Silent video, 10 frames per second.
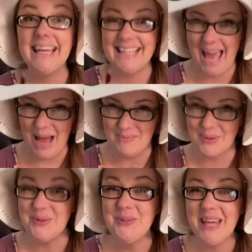
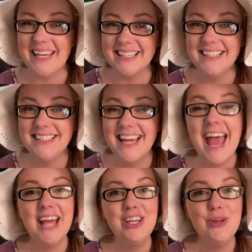capital letter,
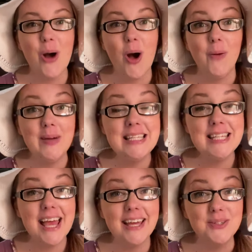and you always
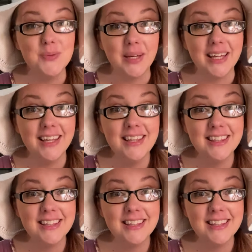end with